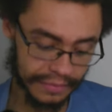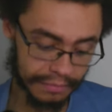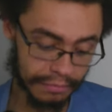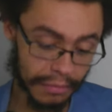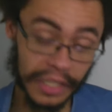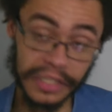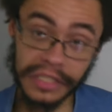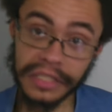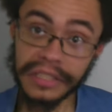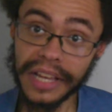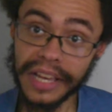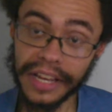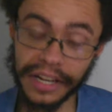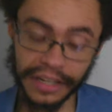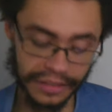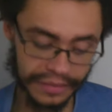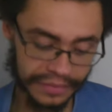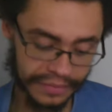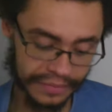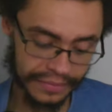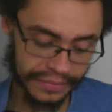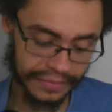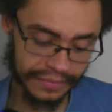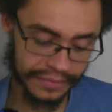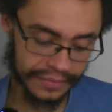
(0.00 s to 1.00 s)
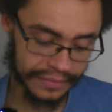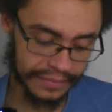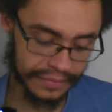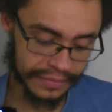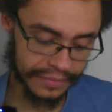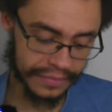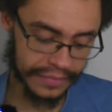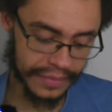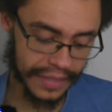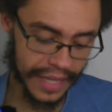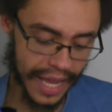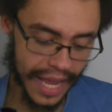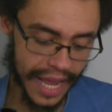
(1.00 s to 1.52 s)
Months later.
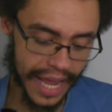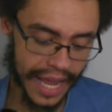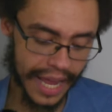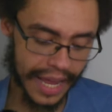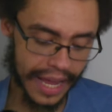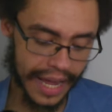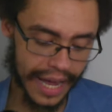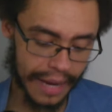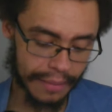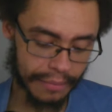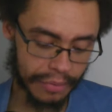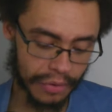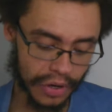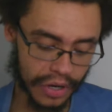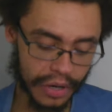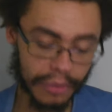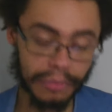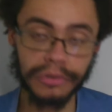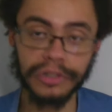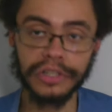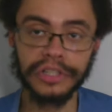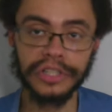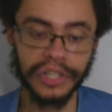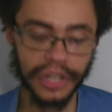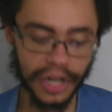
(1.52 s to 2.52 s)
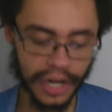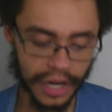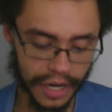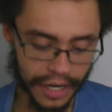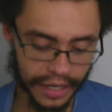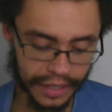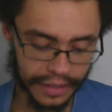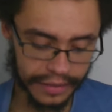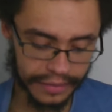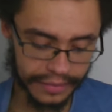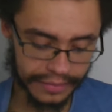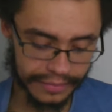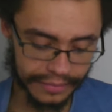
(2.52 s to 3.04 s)
Hey, I broke up with
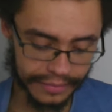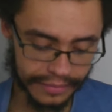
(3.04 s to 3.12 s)
Sean.